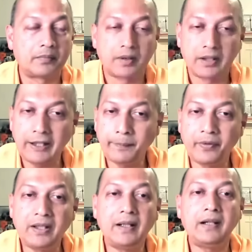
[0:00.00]
Keep
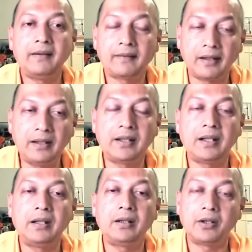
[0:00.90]
reading,
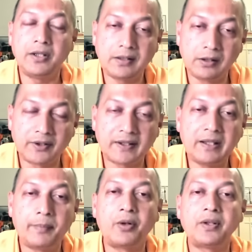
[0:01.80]
thinking continuously
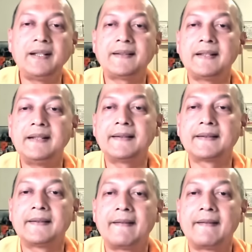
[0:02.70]
about these things,